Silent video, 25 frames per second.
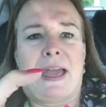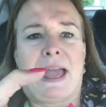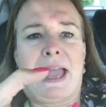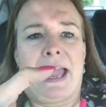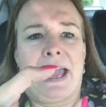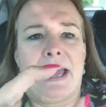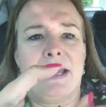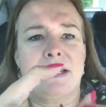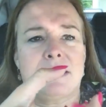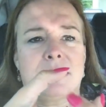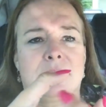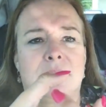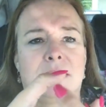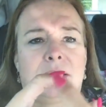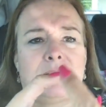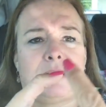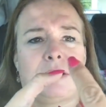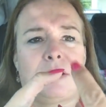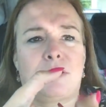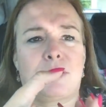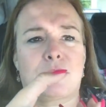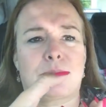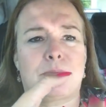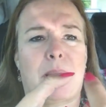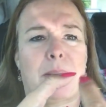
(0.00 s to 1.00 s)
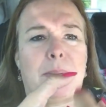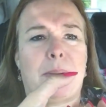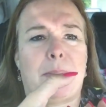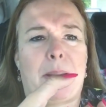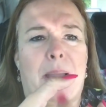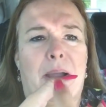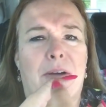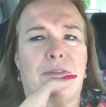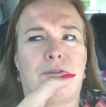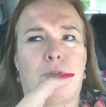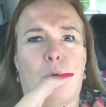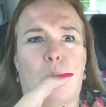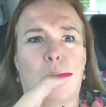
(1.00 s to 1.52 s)
that. You know, there's maybe
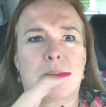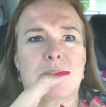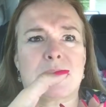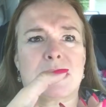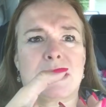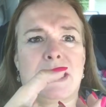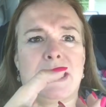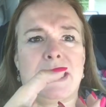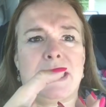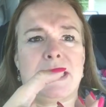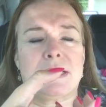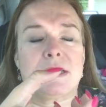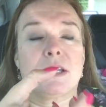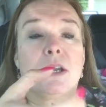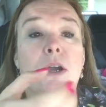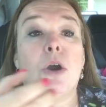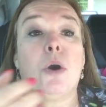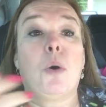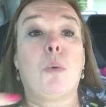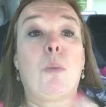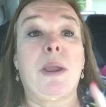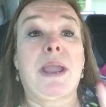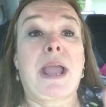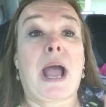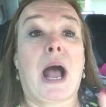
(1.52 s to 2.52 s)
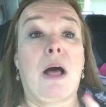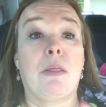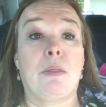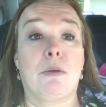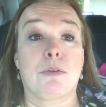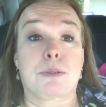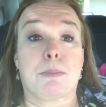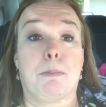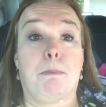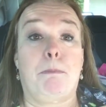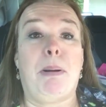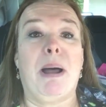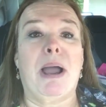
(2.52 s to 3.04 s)
about 4 slits. We call those
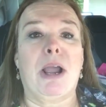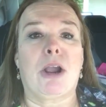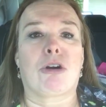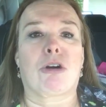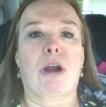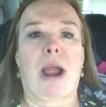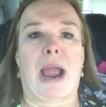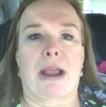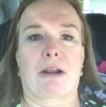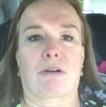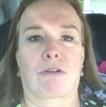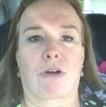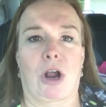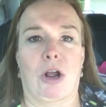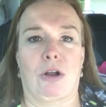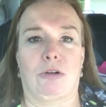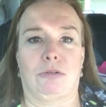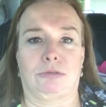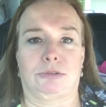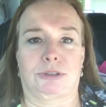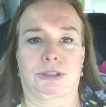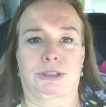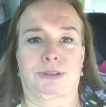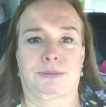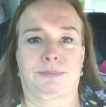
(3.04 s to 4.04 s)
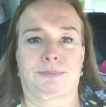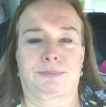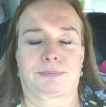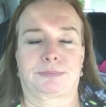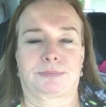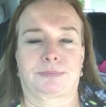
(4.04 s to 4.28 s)
butt crack rolls.